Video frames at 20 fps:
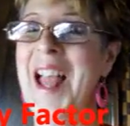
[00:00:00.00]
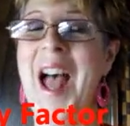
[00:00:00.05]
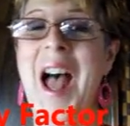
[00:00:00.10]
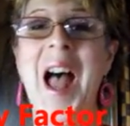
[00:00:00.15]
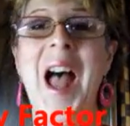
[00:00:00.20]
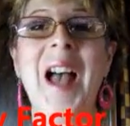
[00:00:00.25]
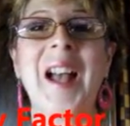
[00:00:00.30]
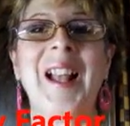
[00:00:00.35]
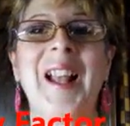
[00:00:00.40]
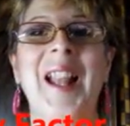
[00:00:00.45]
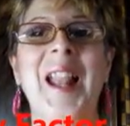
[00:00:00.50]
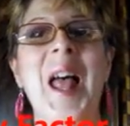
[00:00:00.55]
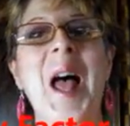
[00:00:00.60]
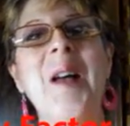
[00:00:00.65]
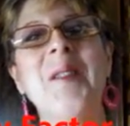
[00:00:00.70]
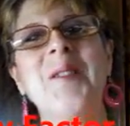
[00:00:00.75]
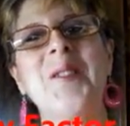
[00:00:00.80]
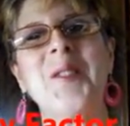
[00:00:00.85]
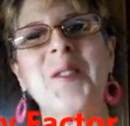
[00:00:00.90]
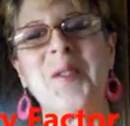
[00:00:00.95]
a
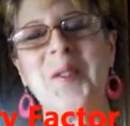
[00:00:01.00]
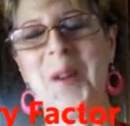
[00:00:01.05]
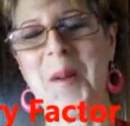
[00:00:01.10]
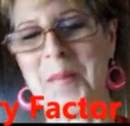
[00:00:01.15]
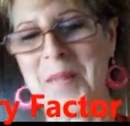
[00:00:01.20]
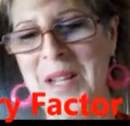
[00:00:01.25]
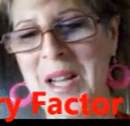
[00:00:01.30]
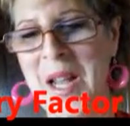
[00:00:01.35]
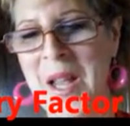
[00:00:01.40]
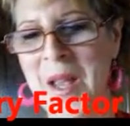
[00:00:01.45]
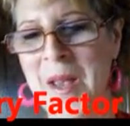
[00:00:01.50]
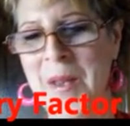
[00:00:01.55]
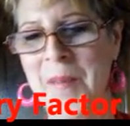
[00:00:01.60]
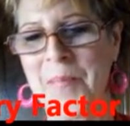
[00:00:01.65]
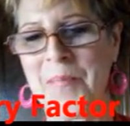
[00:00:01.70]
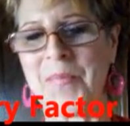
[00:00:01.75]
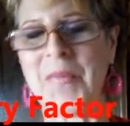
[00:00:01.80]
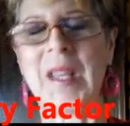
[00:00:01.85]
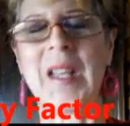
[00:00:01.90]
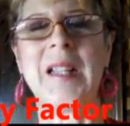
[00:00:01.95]
clown script
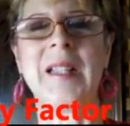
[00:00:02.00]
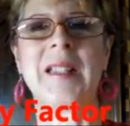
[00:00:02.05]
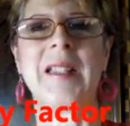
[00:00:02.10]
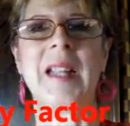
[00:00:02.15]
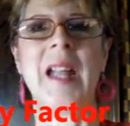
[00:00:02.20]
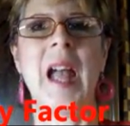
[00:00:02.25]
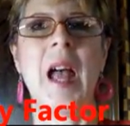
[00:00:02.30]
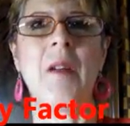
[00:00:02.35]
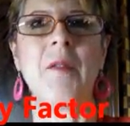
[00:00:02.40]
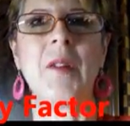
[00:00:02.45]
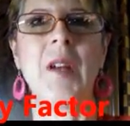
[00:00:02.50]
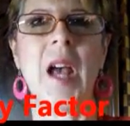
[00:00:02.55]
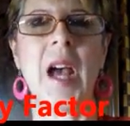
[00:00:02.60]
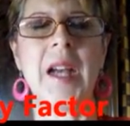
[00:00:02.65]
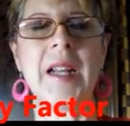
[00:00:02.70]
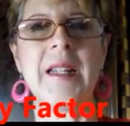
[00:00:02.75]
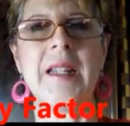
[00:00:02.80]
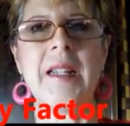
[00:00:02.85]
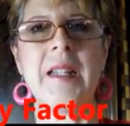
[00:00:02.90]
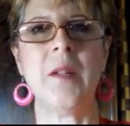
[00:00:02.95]
is to have an
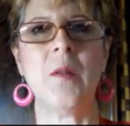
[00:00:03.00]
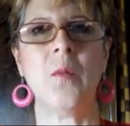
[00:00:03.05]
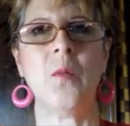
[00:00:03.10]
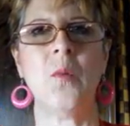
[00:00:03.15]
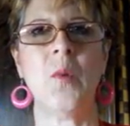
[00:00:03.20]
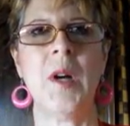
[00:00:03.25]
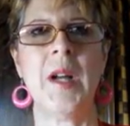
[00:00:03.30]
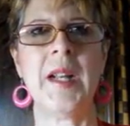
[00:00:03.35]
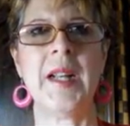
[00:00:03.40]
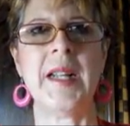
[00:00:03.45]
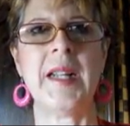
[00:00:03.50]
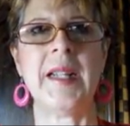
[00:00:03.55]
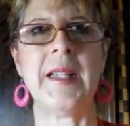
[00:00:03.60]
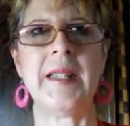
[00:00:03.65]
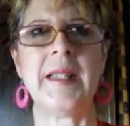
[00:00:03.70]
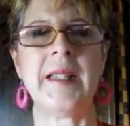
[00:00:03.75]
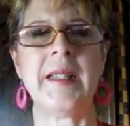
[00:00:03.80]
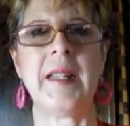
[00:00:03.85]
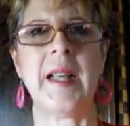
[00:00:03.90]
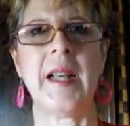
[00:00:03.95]
idea. What is
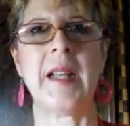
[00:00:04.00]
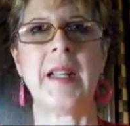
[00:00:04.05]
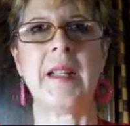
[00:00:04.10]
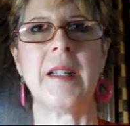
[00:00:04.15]
it that